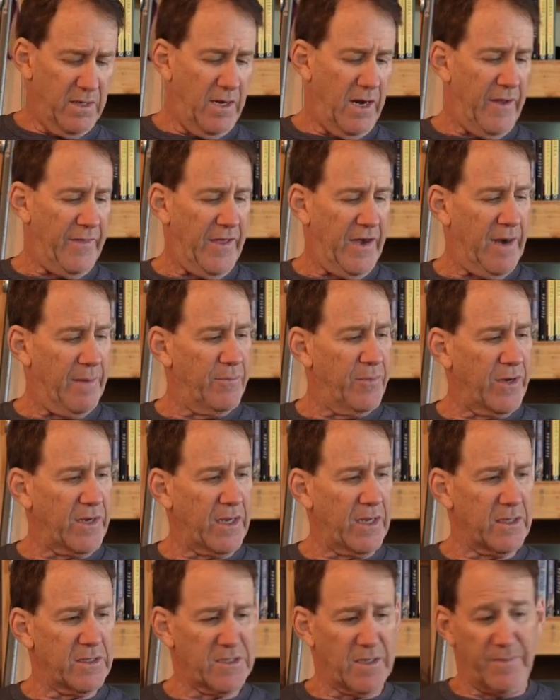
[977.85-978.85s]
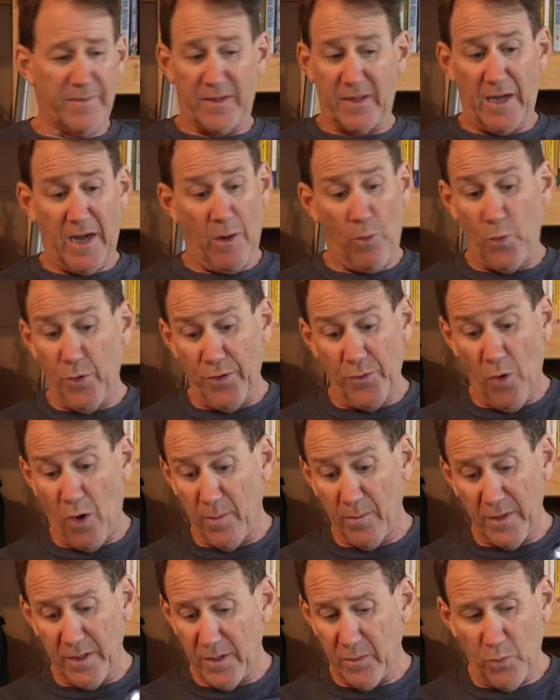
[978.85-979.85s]
And then I'm bringing something that I wouldn't
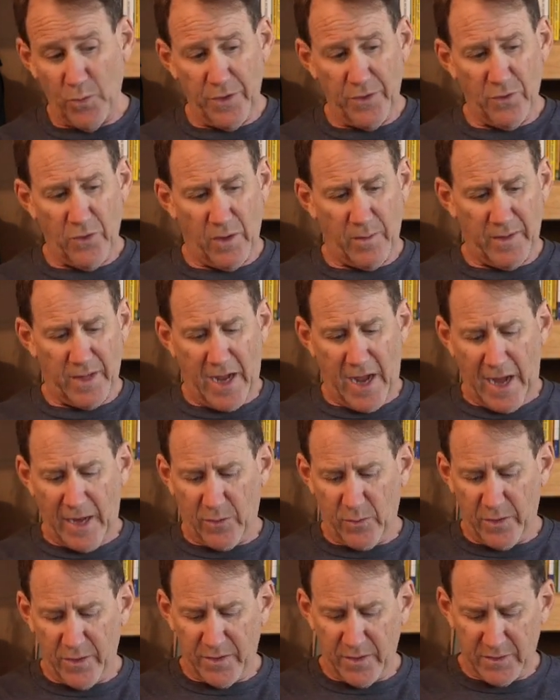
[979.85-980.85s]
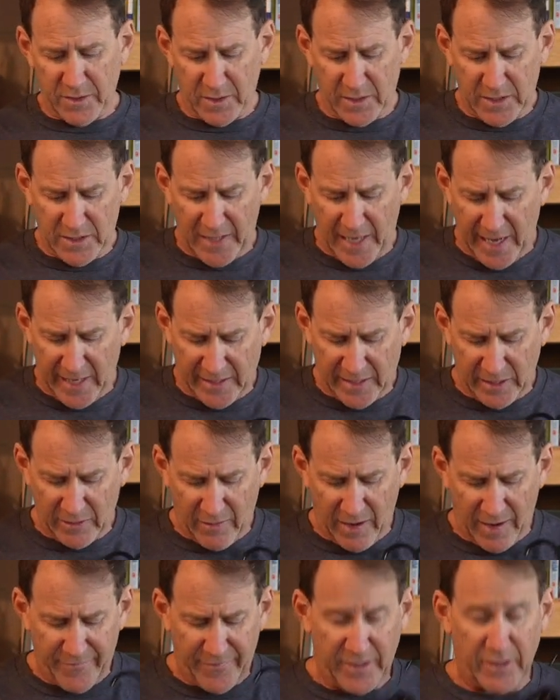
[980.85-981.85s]
normally hike with, is these
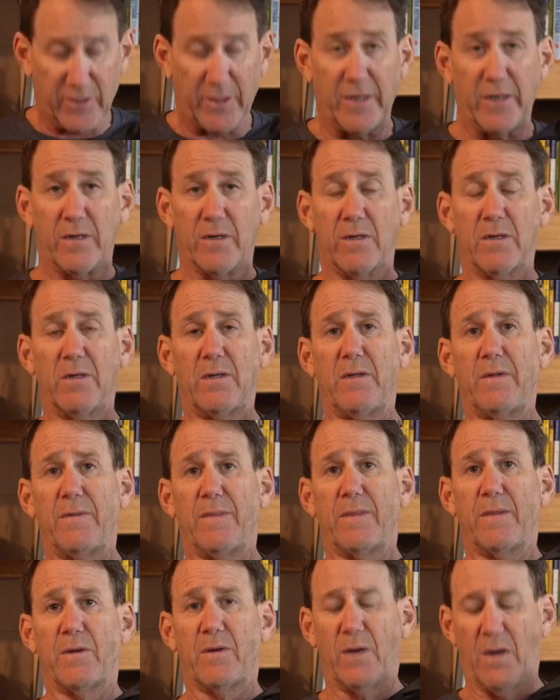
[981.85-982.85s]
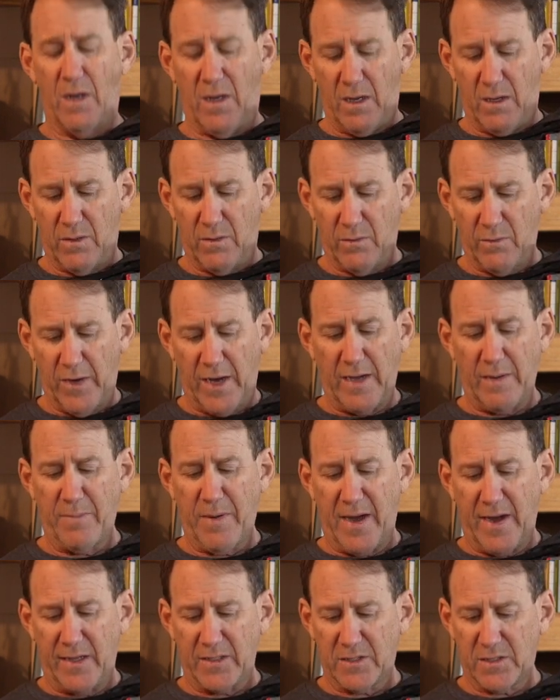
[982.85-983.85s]
anti-gravity gear rain
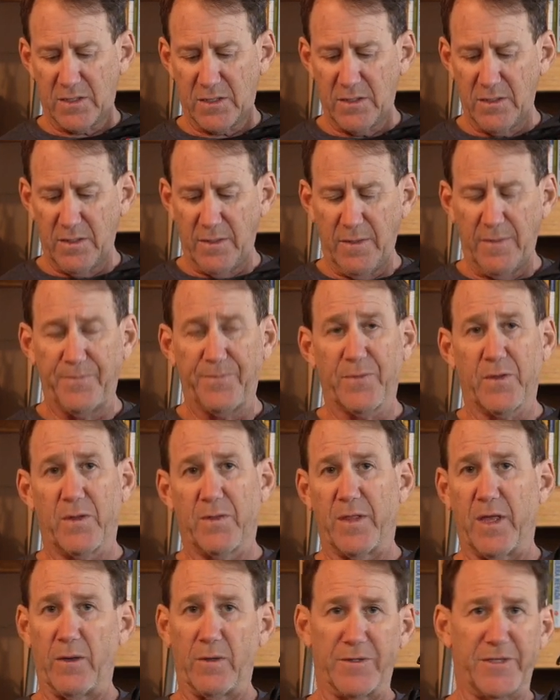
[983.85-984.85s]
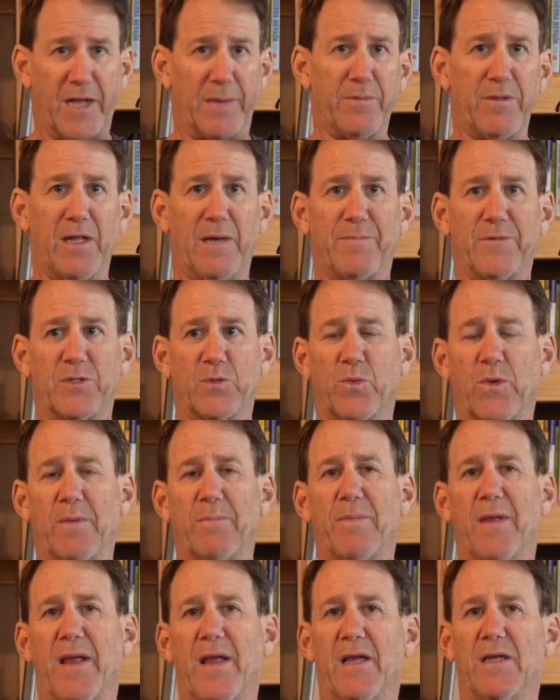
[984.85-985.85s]
pants that'll double up as wind
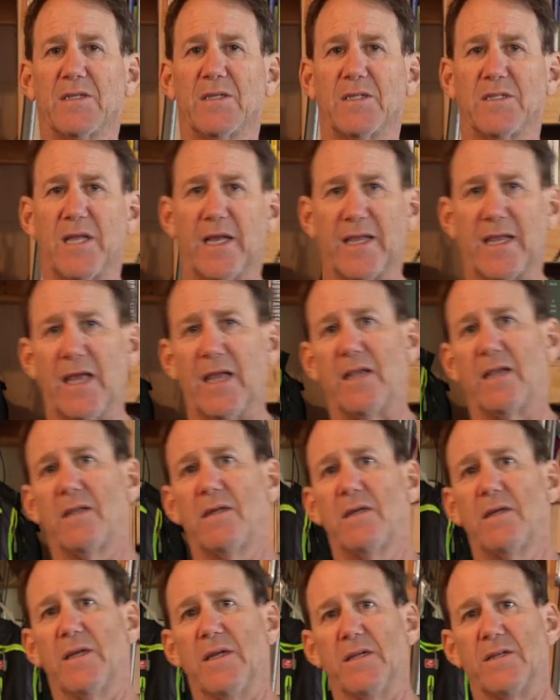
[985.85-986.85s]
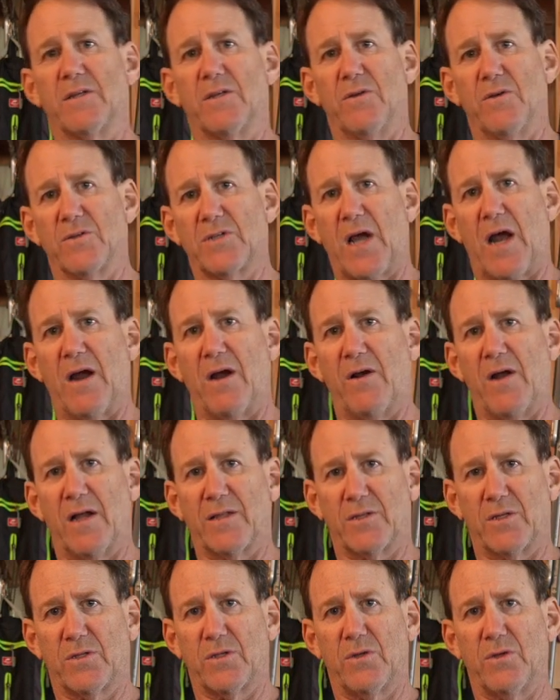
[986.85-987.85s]
pants as I get into those higher
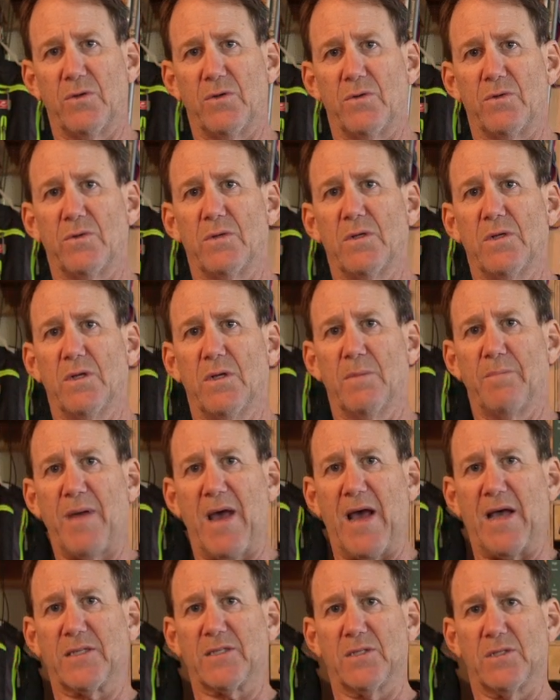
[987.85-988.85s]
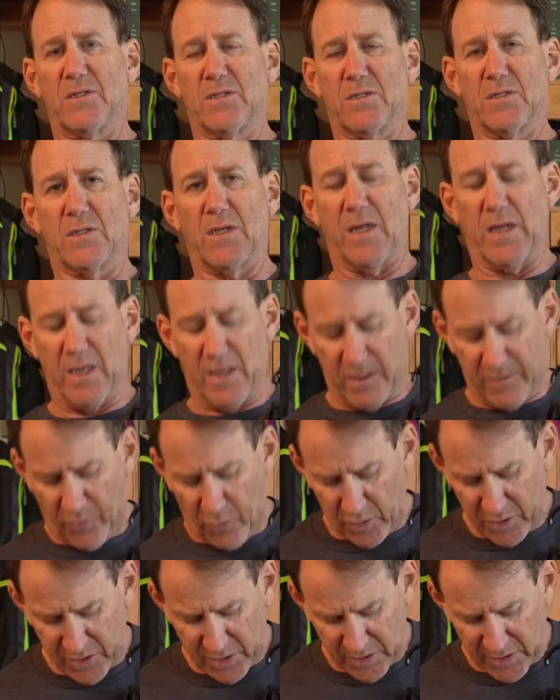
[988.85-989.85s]
altitude passes, and of
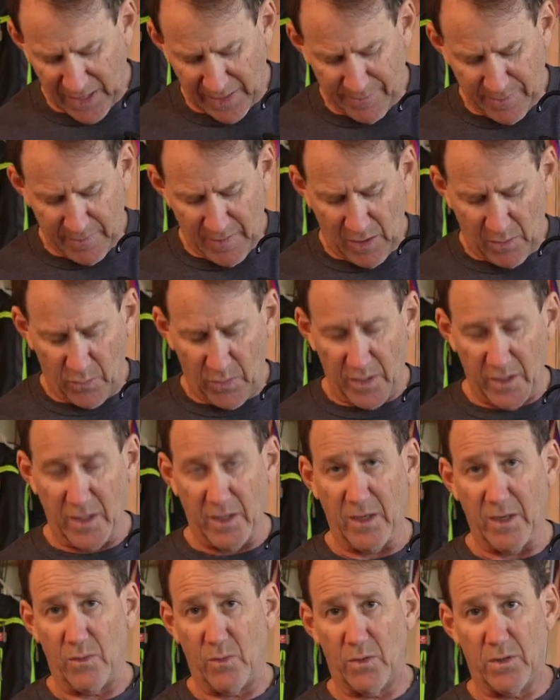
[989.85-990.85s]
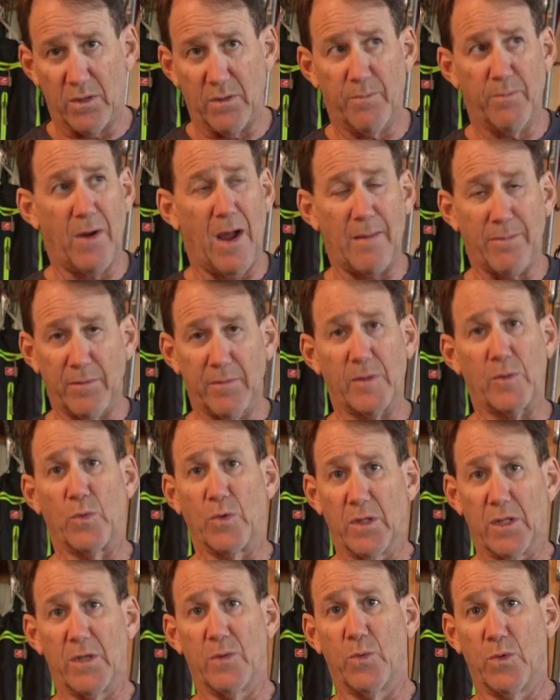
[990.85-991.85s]
course on top of Mount Whitney, where it probably
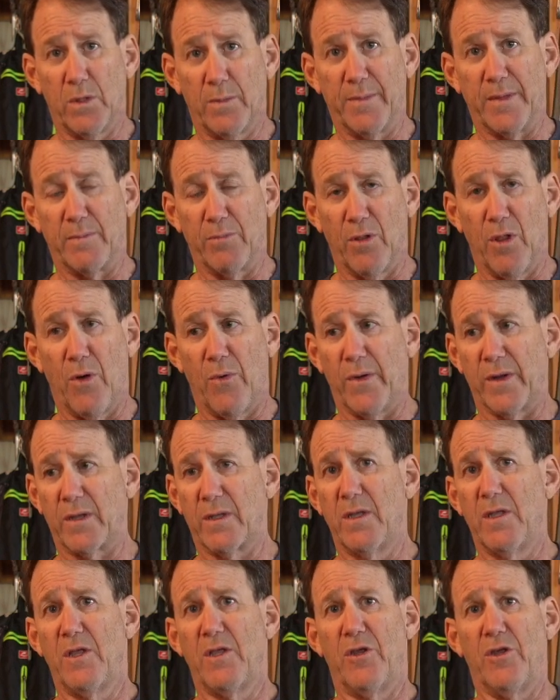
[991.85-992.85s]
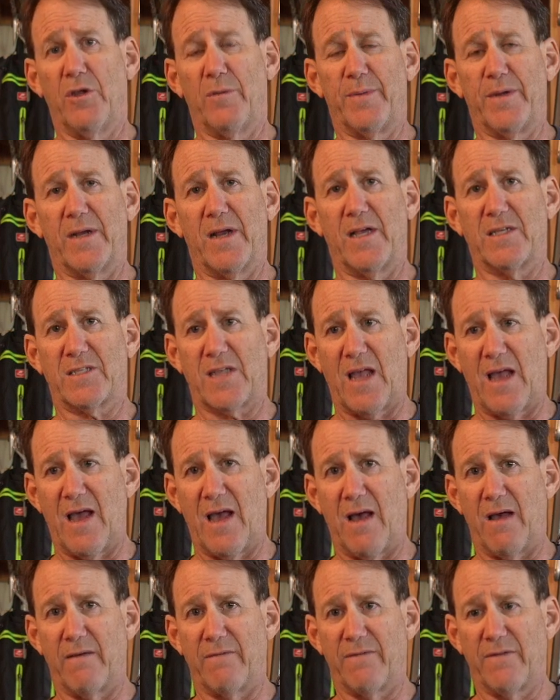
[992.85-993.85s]
really will be blowing. It'll be nice to
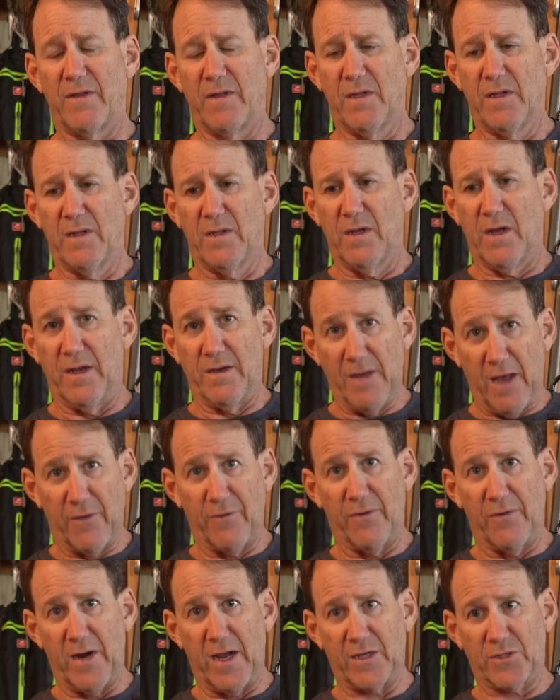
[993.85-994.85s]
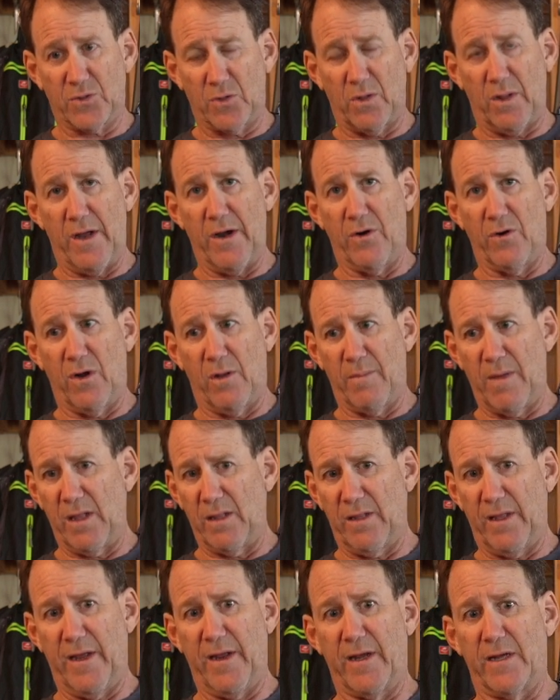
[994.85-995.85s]
have another extra layer on my
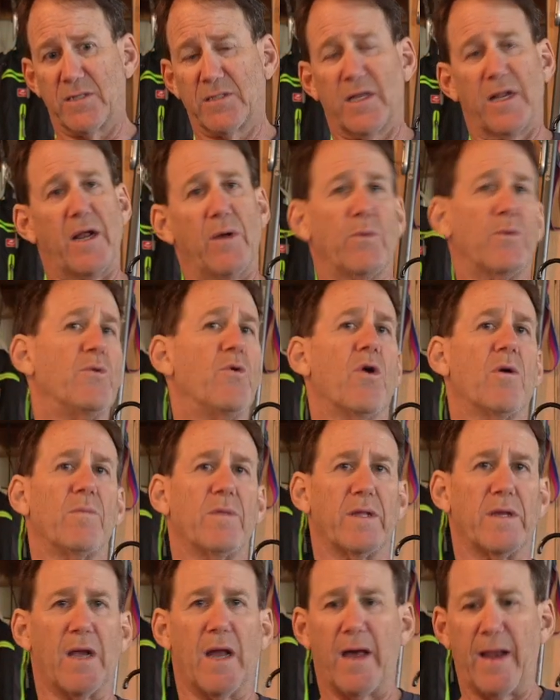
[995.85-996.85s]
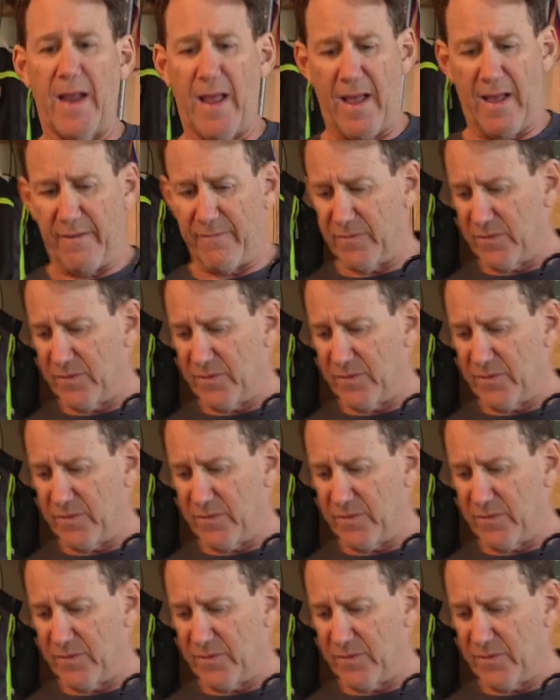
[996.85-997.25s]
legs that I would normally not have.